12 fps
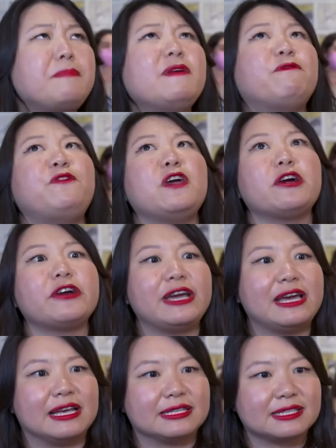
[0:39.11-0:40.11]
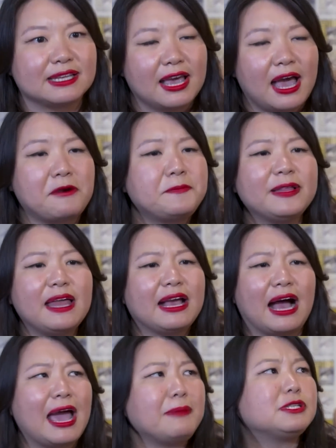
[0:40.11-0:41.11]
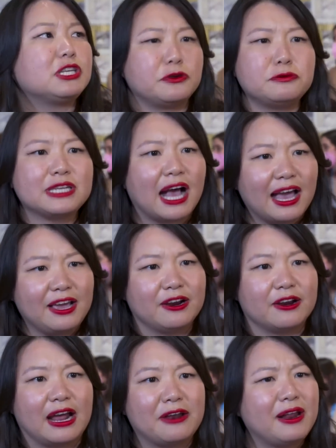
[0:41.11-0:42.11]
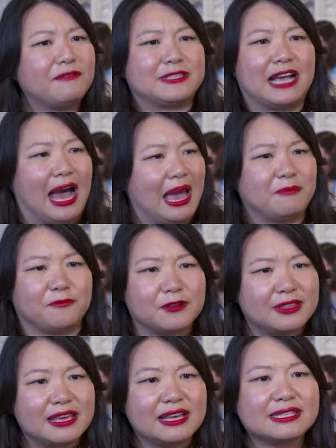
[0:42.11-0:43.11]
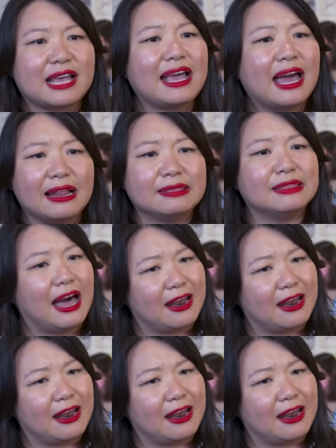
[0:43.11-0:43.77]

I'd be furious. I would be like, I'm too tired. I don't have time for this. I got